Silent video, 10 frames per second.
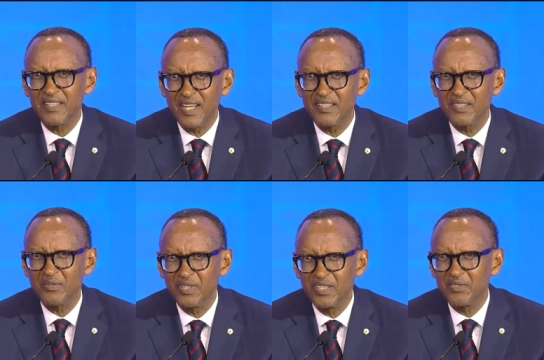us, we
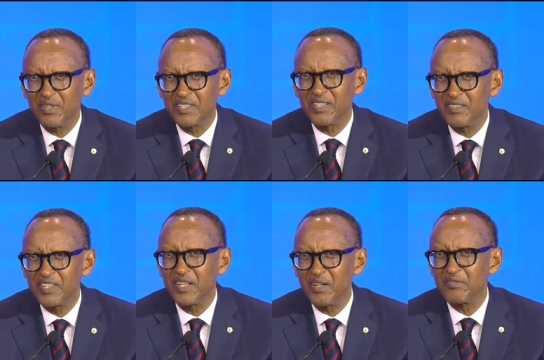need to ask
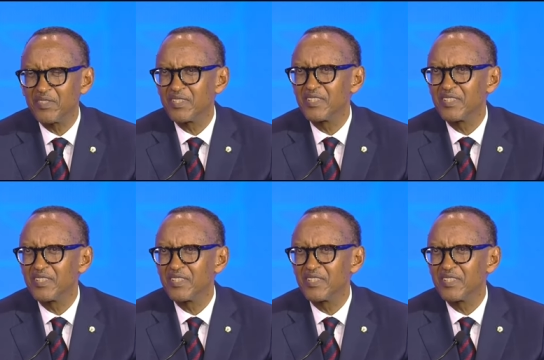ourselves,